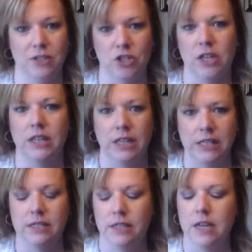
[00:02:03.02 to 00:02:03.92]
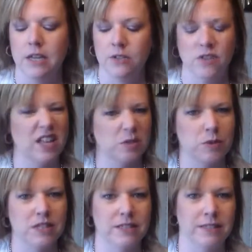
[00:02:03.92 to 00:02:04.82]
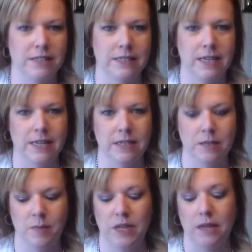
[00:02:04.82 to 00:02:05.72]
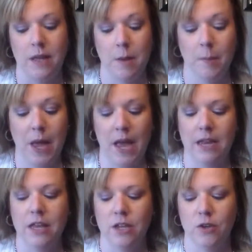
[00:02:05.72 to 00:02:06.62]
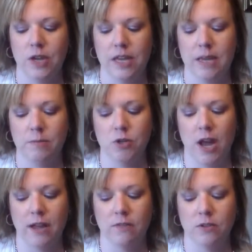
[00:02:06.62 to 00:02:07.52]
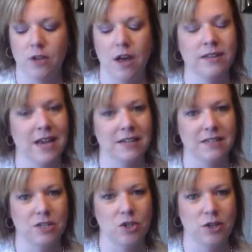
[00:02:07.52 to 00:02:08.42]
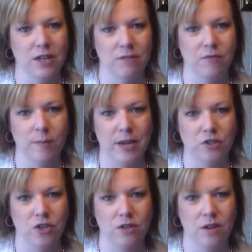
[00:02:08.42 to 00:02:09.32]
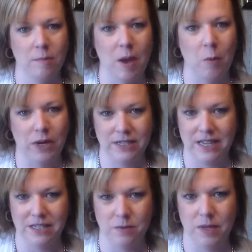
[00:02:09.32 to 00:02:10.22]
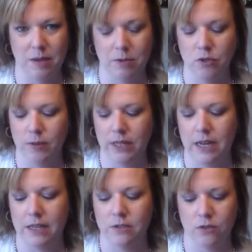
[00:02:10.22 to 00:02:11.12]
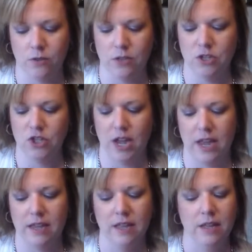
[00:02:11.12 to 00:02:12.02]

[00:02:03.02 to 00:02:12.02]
a chicken list. So that's what this is intended to be. But you can keep track of those contacts that took information about what it takes to become a jewelry lady. Circle the J.